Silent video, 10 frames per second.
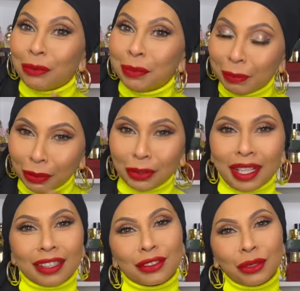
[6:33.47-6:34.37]
people are gonna
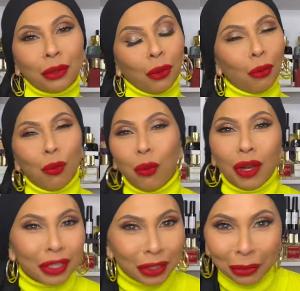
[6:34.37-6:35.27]
ask you,
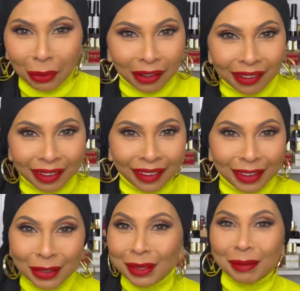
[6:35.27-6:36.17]
what are you wearing?
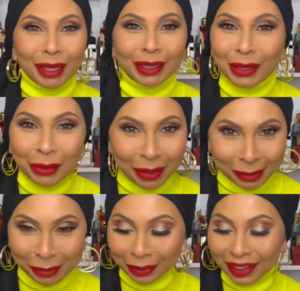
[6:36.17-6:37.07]
You smell
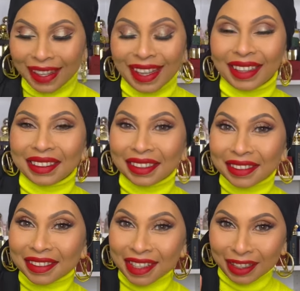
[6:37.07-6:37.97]
incredible. And that
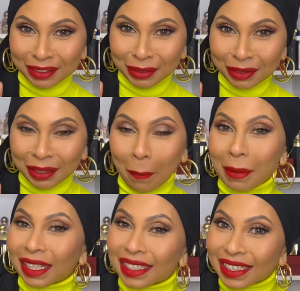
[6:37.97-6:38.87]
is Naxos,
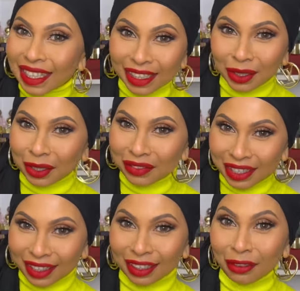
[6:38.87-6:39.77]
my 10 out of
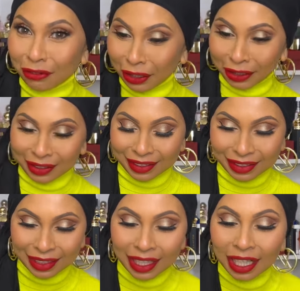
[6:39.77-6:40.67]
10
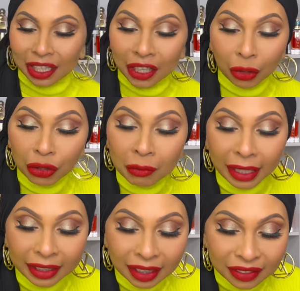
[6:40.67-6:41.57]
fragrance. Now, you
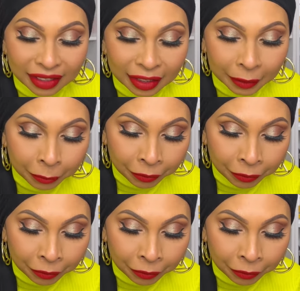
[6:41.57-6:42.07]
might have seen